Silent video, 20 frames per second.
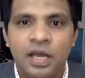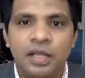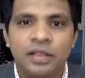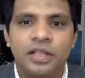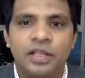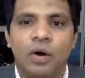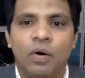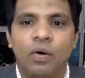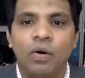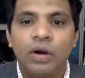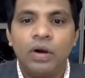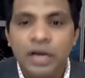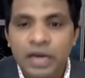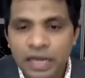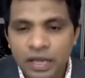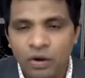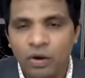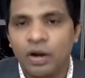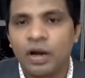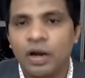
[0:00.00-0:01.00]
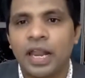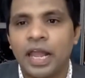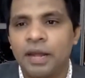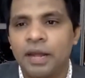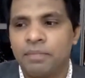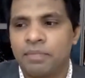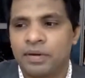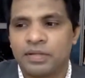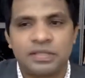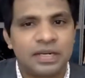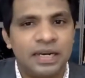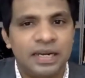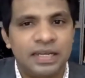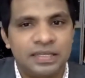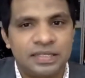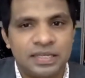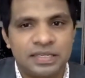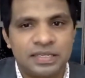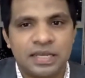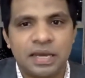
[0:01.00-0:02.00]
The only online press
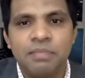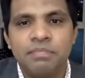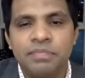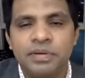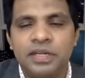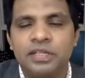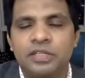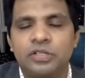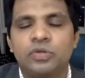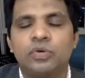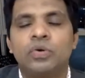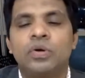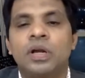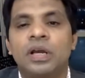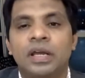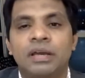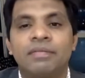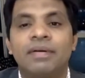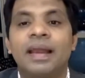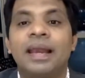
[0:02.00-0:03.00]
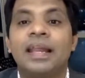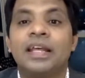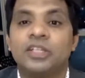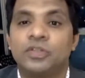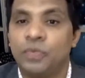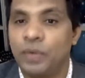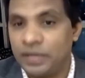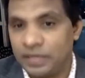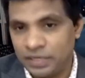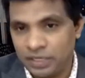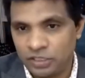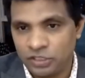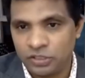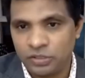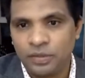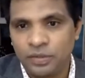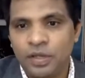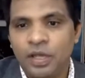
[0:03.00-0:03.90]
releases companies, Google give a less weightage.